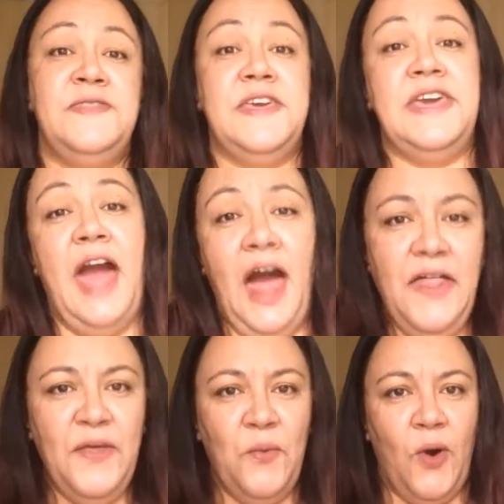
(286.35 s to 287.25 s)
The
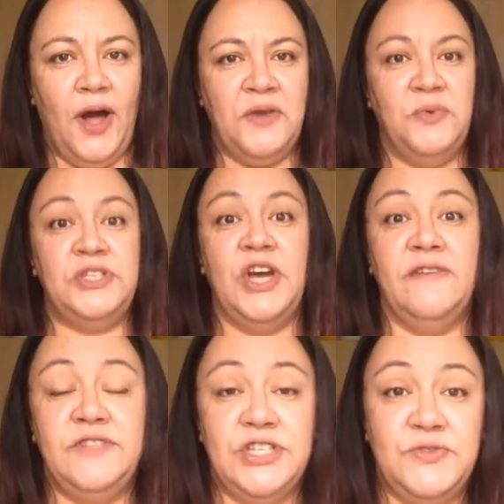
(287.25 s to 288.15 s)
other one, which
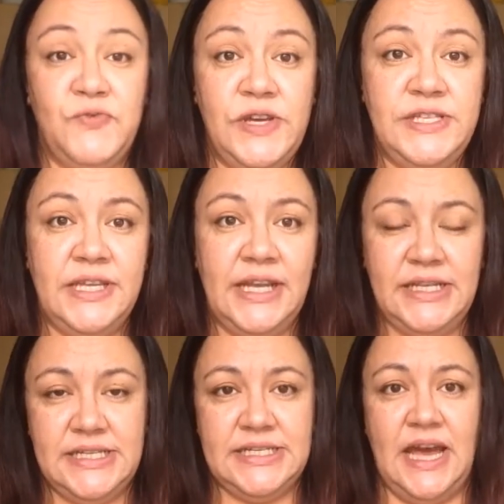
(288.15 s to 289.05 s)
I've just recently
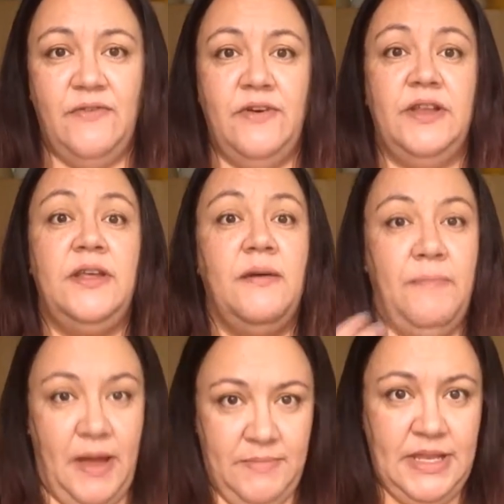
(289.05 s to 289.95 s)
discovered
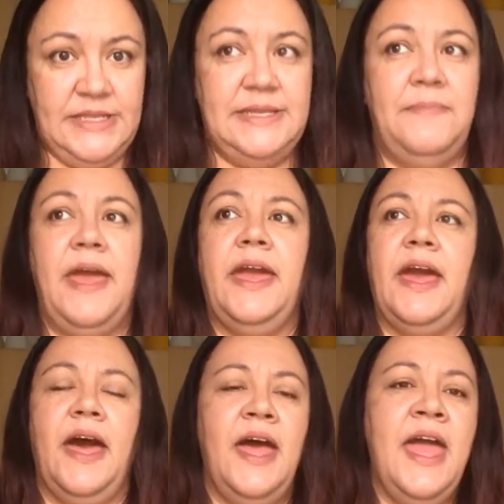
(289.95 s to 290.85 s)
by Melissa
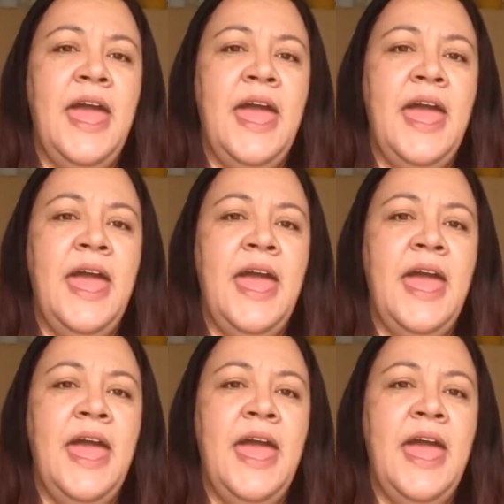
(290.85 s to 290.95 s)
Maker,